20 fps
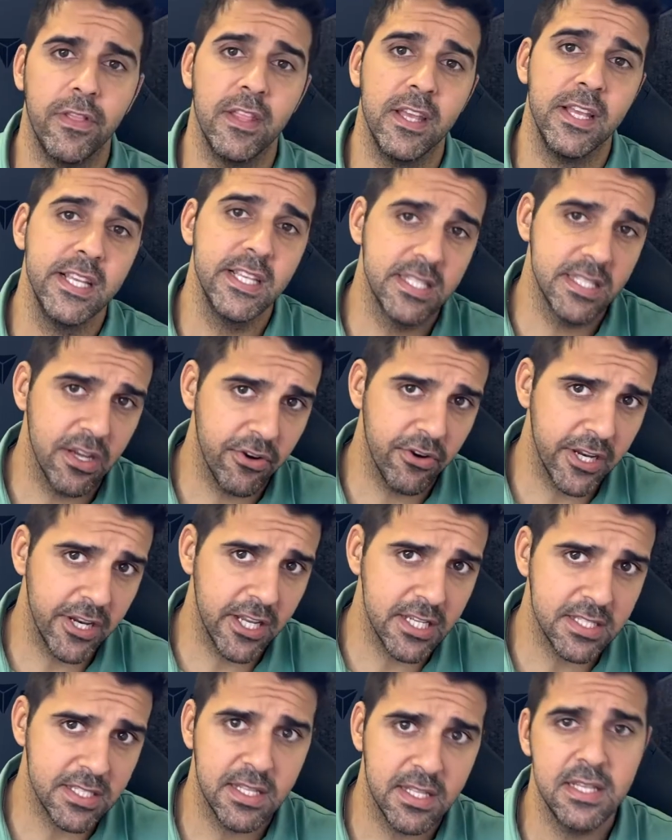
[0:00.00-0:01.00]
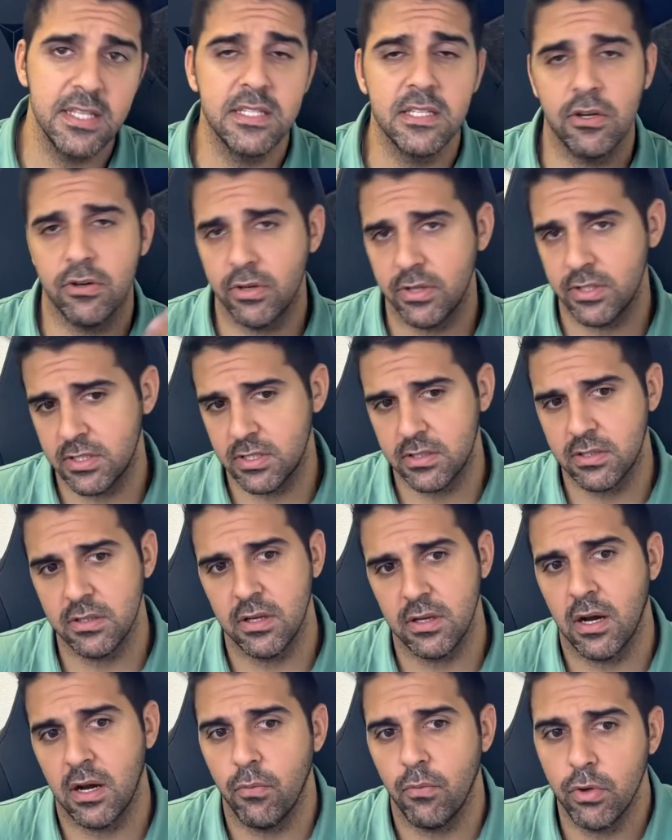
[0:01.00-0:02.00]
The easier it is, the easier it
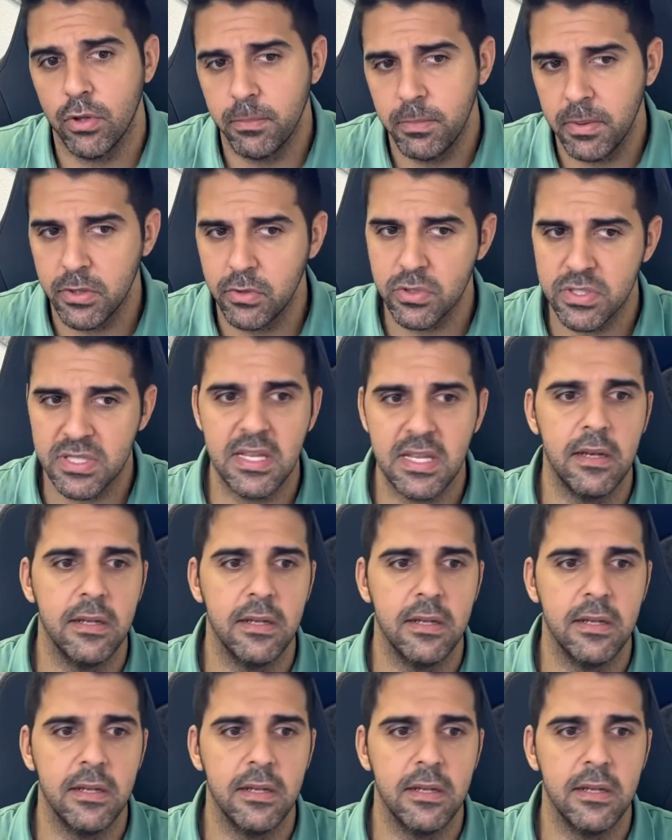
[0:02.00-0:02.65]
would be to sell